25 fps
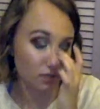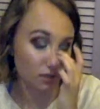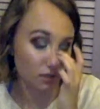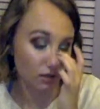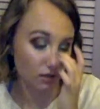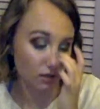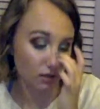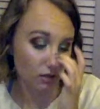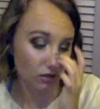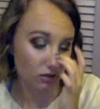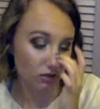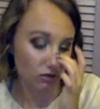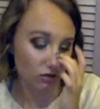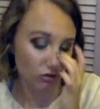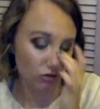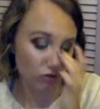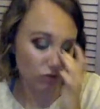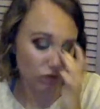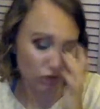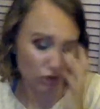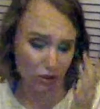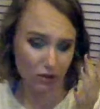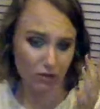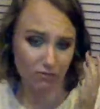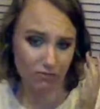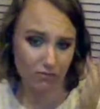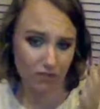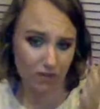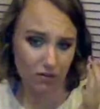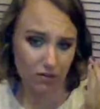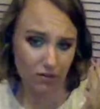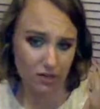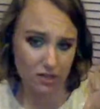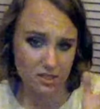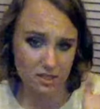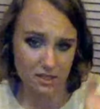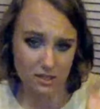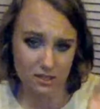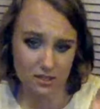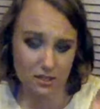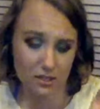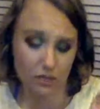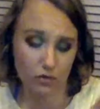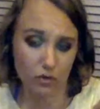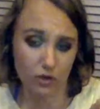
like, just current favorites, because I